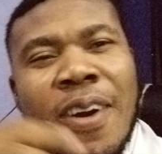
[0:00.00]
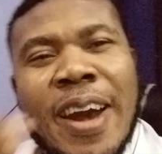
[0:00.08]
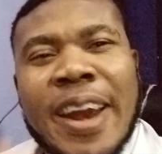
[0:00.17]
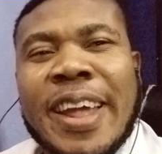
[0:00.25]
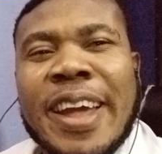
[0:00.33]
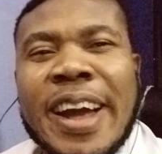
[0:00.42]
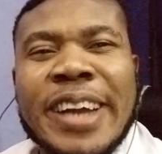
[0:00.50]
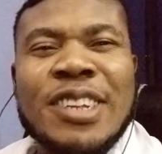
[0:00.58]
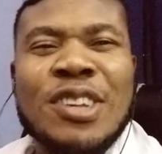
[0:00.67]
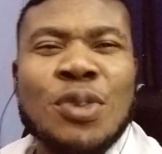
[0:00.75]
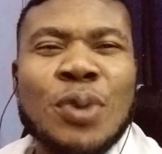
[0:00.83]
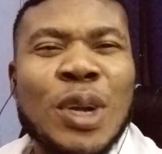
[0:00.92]
Alright
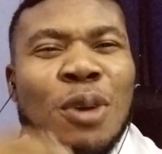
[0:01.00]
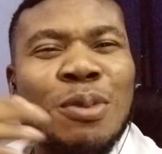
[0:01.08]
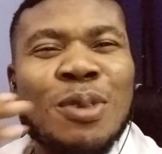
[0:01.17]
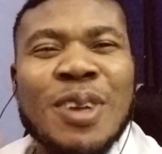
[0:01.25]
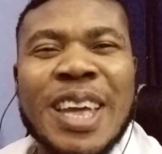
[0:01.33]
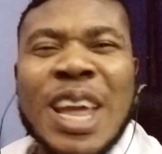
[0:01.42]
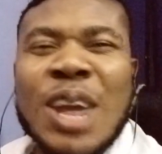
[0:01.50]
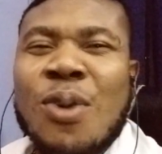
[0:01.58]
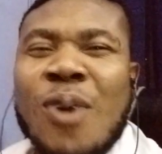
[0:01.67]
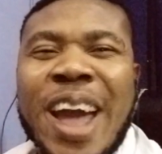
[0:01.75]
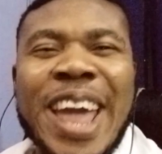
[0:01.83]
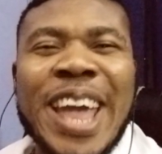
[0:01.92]
guys, you welcome to
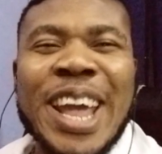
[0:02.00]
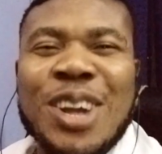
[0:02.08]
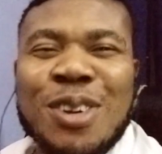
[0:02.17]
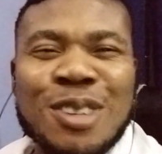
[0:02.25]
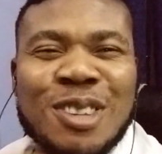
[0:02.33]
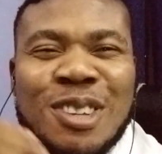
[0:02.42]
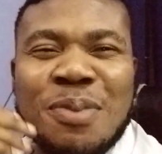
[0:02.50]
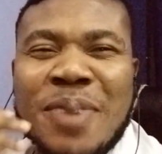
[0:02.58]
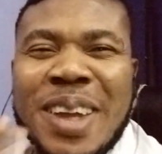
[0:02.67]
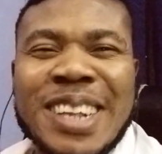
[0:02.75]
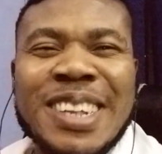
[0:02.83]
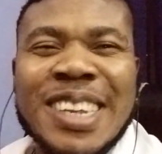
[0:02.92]
AYA
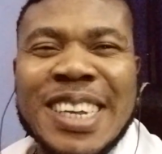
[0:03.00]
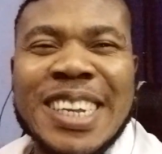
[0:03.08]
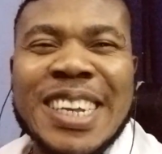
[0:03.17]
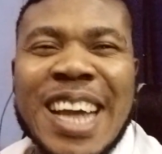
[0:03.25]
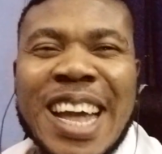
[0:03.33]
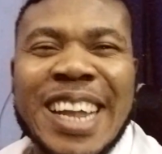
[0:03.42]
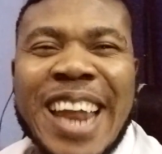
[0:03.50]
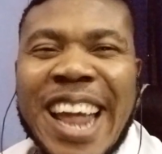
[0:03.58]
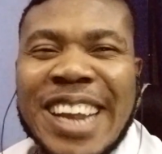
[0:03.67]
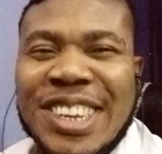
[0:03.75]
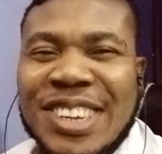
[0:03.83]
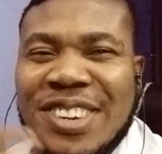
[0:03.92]
Cosmetic
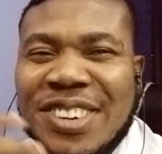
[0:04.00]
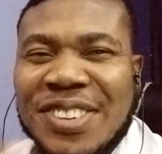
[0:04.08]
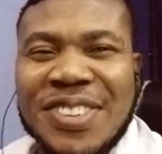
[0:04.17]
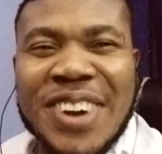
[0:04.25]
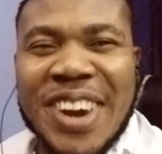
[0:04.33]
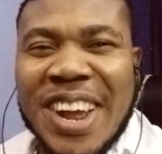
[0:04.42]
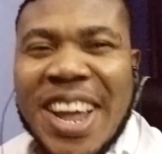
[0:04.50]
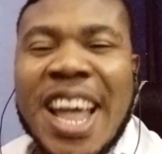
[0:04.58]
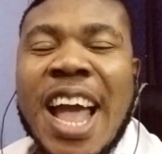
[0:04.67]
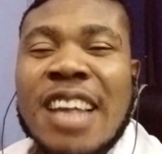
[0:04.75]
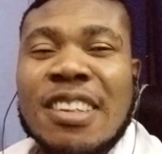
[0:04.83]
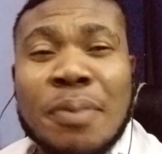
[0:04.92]
Nigeria.
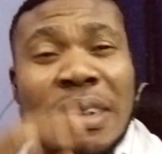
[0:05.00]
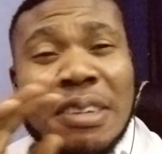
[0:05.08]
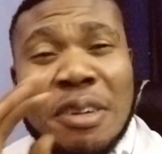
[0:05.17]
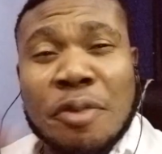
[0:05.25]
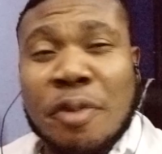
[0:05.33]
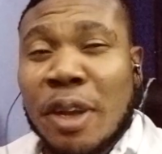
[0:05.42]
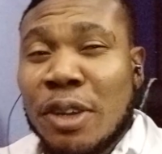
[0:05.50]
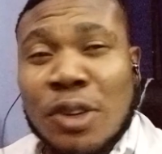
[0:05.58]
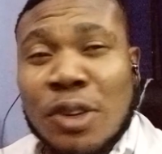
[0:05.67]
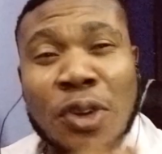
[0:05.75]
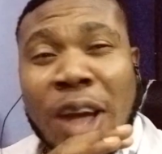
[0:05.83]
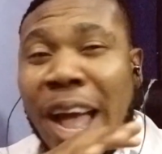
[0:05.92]
As a matter of fact,
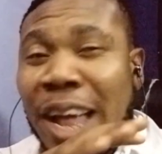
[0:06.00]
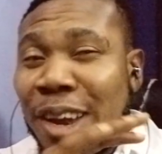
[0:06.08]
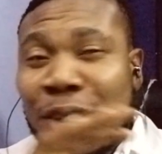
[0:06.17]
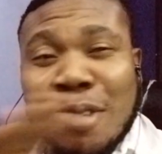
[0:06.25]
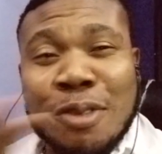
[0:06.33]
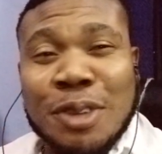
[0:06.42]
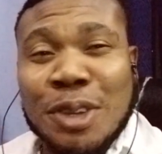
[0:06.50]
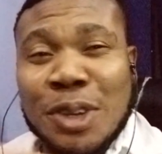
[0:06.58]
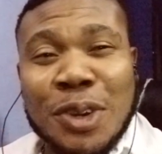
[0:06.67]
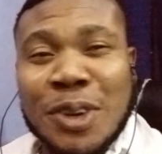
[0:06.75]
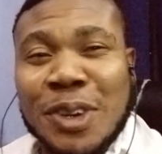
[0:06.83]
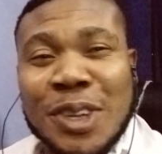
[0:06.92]
I love
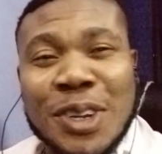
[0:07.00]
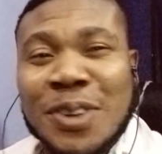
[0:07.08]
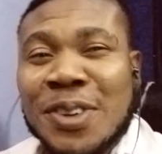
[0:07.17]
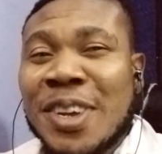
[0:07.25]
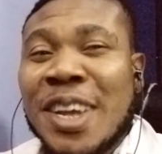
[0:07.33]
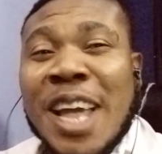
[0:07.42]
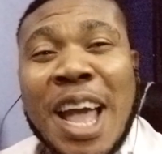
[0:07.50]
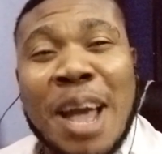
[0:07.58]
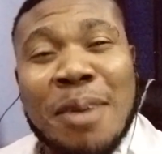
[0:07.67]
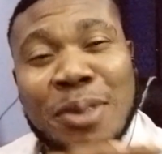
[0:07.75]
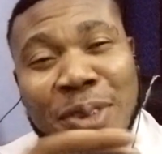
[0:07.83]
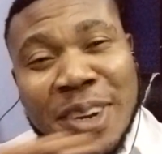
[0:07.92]
you all,
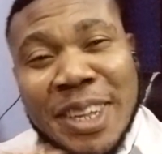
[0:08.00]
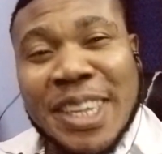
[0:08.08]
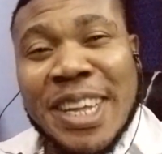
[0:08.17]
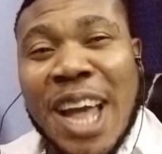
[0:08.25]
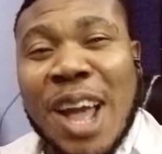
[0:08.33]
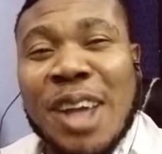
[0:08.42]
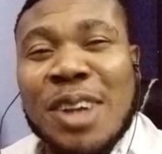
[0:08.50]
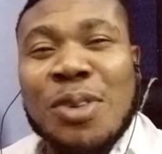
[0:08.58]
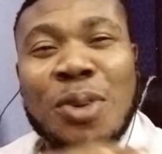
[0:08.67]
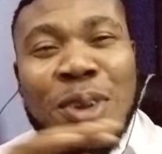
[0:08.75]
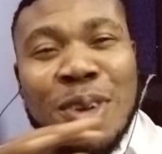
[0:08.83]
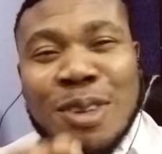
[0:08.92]
I'm the only guy
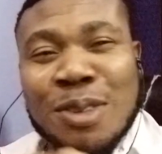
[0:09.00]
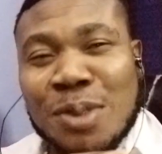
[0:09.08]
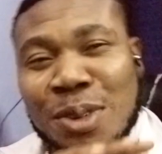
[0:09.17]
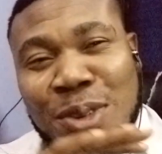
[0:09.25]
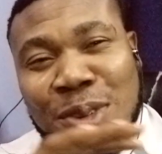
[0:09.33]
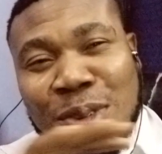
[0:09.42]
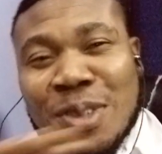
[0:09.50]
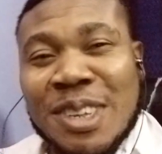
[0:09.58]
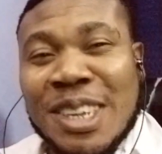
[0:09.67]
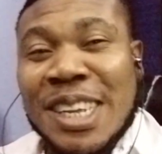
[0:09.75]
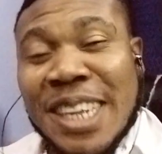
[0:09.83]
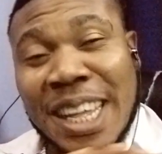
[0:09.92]
who always want to do
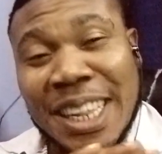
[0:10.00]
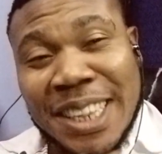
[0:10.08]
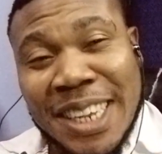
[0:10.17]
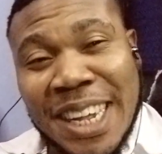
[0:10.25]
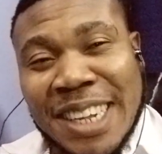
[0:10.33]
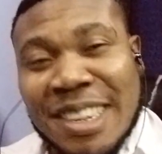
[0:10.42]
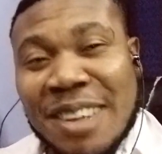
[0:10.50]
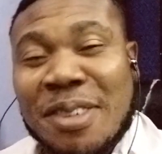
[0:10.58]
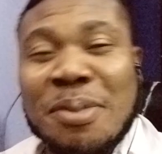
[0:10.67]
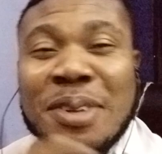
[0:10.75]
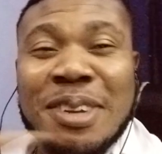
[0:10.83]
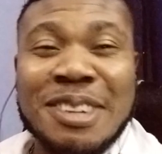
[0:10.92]
skincare things,
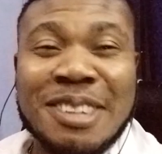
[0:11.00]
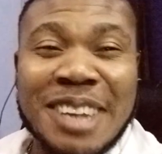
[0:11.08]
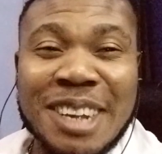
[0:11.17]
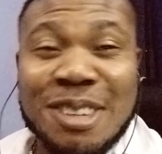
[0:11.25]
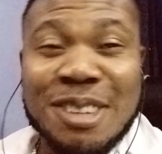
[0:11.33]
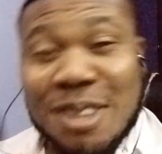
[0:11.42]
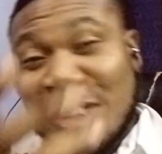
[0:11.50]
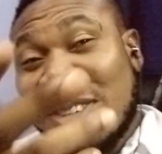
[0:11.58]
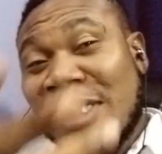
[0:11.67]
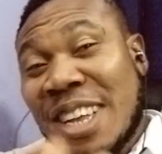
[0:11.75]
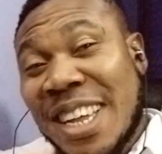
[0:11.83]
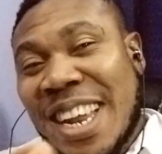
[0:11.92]
everybody says. So you
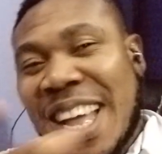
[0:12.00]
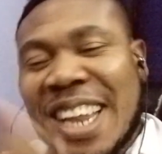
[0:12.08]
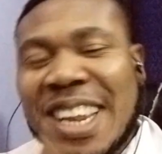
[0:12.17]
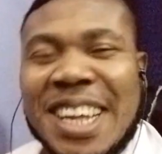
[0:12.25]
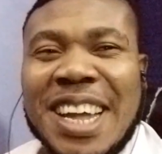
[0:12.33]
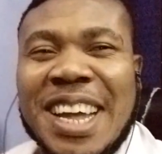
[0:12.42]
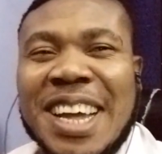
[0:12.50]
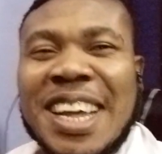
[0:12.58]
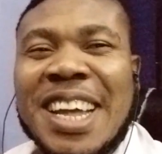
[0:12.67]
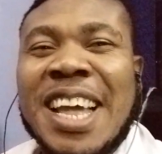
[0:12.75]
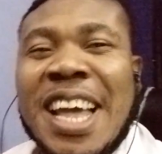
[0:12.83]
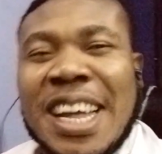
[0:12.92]
said that.
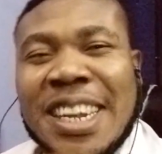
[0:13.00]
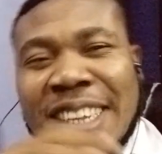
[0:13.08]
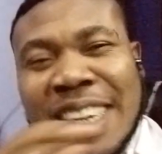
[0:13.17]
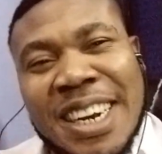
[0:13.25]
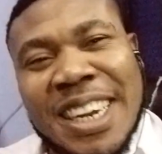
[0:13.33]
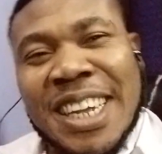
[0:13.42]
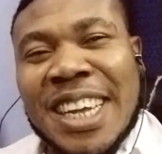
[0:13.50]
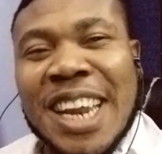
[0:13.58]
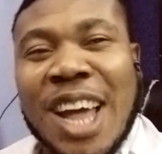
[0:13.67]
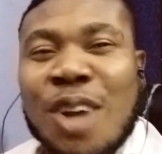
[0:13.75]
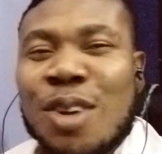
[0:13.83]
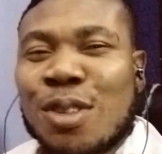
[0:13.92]
And then again,
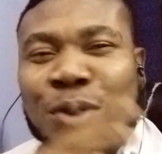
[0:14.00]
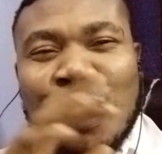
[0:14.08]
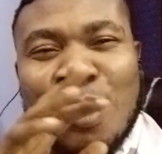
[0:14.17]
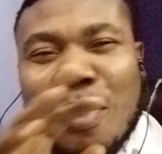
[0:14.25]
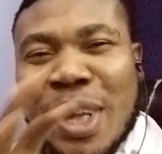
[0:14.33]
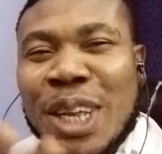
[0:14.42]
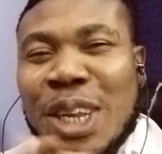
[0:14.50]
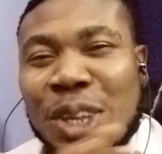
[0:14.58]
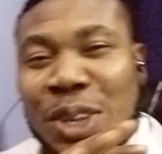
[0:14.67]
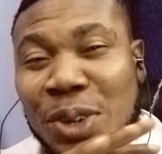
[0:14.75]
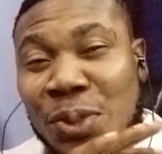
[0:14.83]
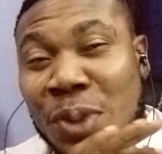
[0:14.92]
I always want to make the
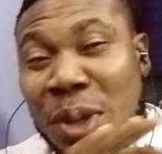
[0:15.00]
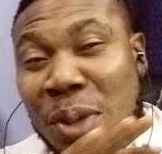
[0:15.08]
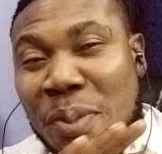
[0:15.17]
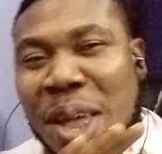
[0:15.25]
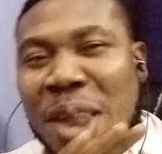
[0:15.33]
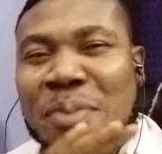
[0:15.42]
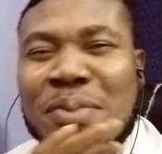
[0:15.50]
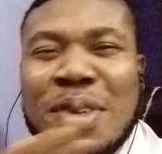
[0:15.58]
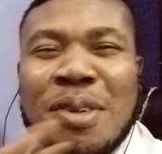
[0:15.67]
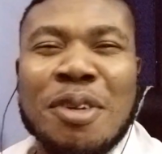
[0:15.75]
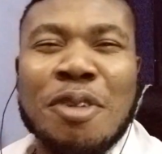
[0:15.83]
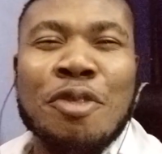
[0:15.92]
women
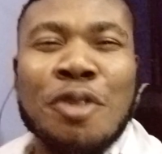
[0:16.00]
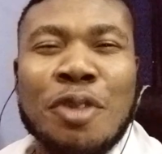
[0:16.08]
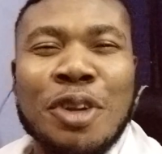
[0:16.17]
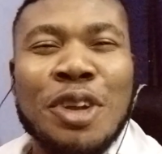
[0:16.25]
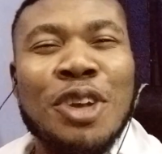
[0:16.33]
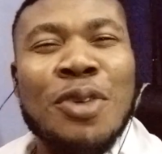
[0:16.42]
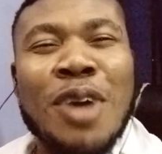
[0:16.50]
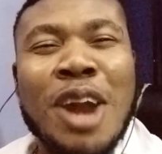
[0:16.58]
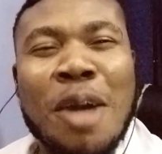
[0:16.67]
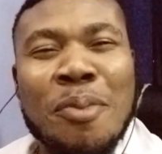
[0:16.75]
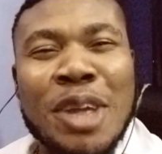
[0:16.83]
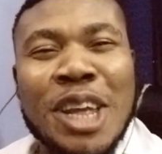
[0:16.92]
beautiful, you know what
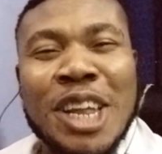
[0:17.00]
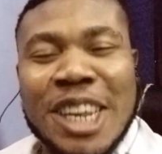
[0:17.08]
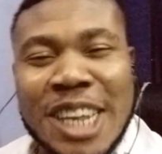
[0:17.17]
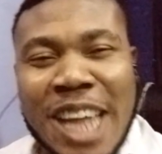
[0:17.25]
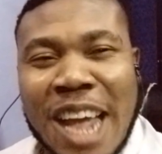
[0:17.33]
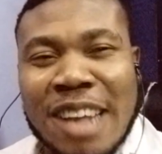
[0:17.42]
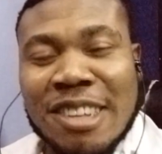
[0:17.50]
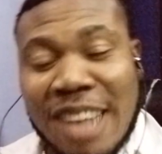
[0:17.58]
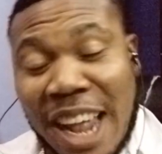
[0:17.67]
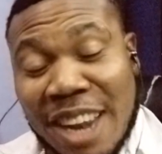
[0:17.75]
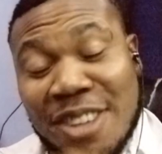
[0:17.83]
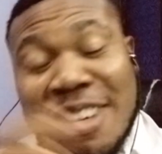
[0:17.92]
I mean? Yes,
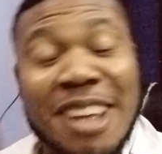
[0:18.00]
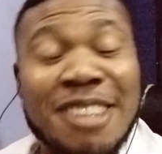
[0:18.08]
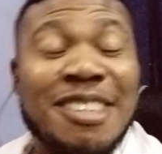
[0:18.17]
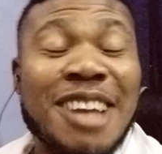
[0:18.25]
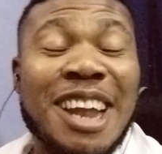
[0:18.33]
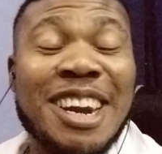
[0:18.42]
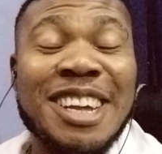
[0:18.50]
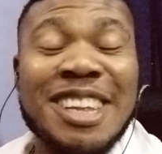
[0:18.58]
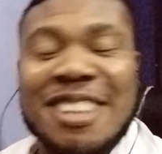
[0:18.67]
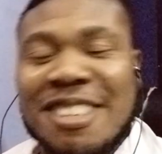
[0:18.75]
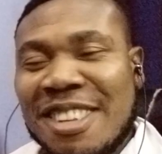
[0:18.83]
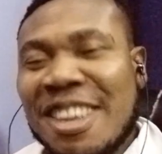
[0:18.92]
I do that side,
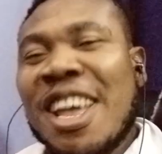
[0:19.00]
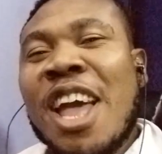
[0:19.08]
ladies.